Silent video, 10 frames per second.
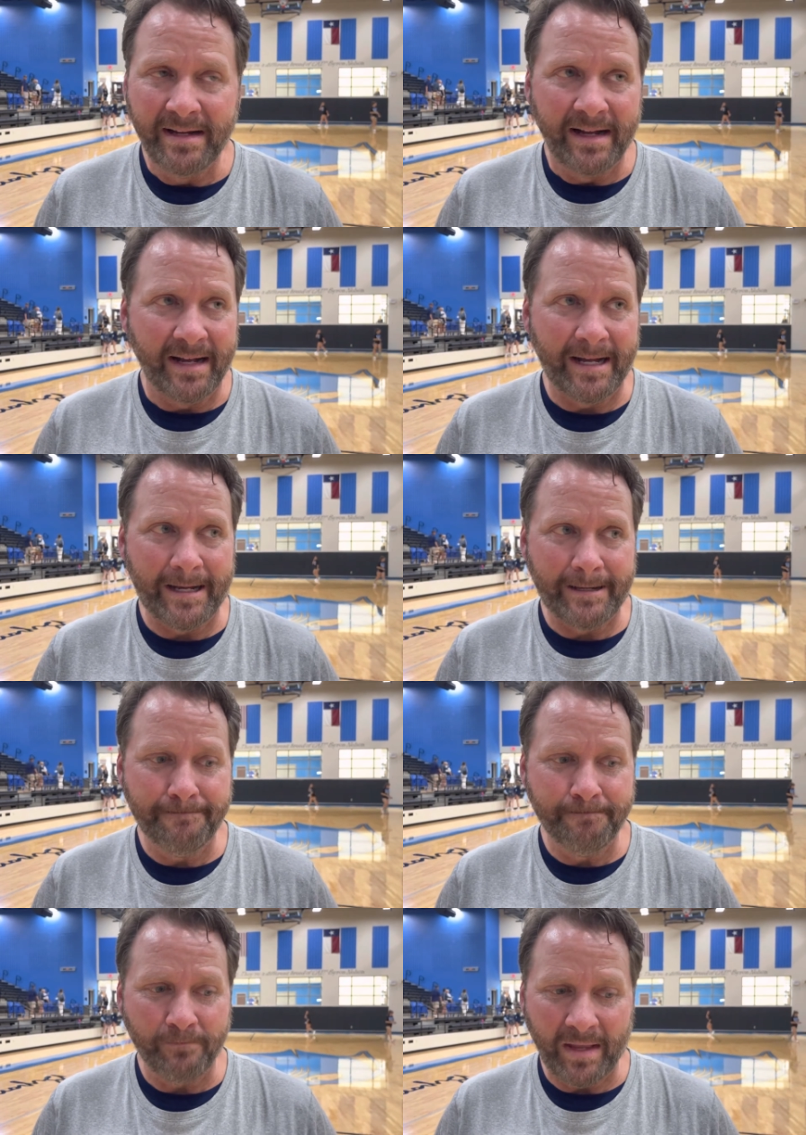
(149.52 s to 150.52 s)

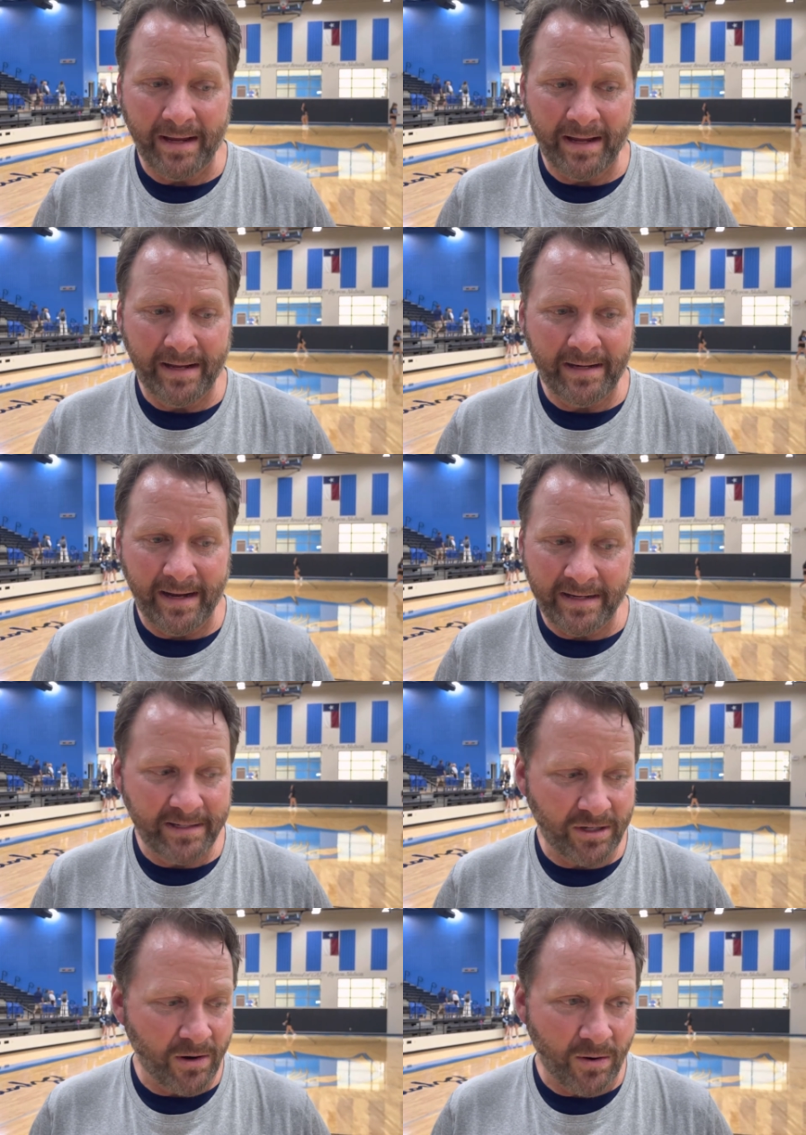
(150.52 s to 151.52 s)
Um, and and
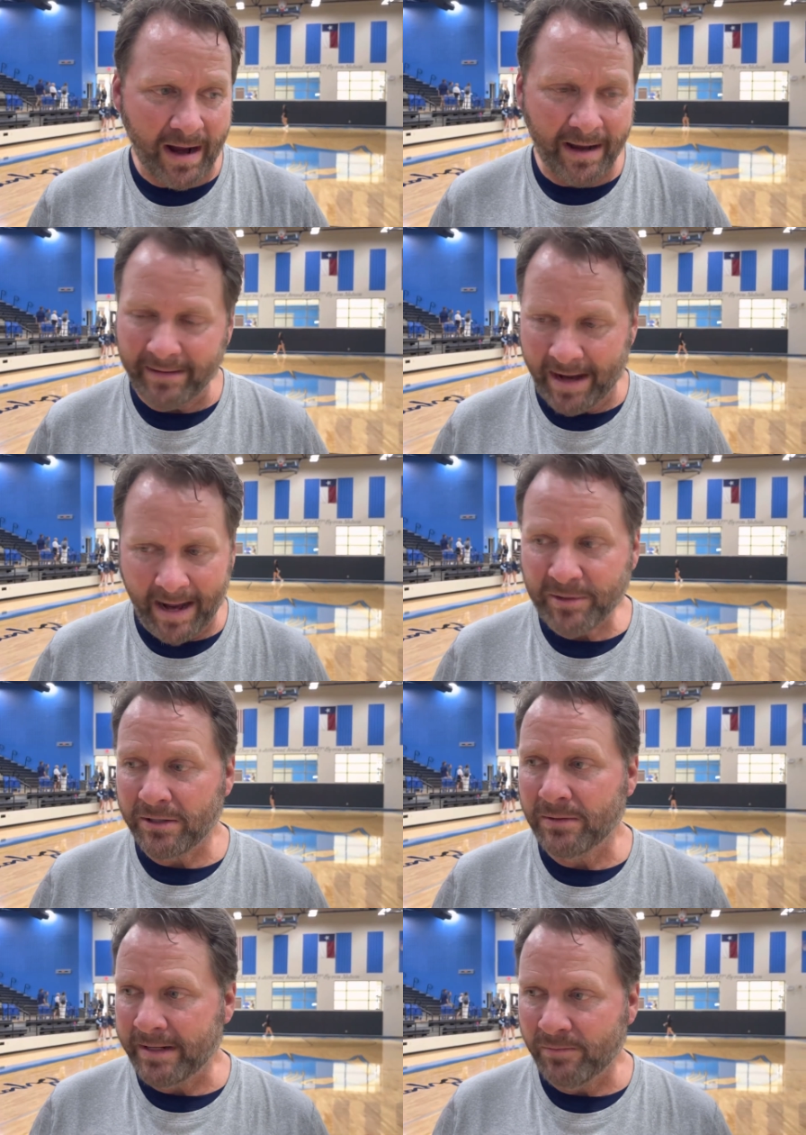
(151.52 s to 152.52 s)
so I, yeah,
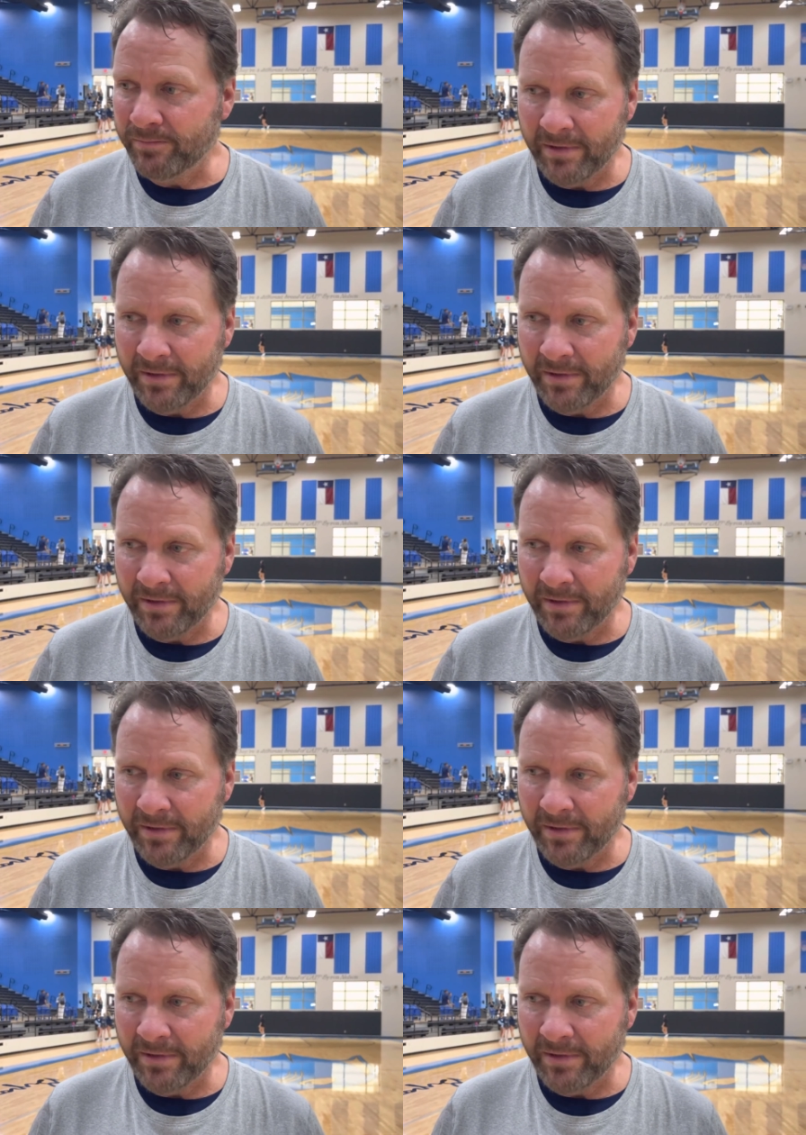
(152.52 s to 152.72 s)
absolutely.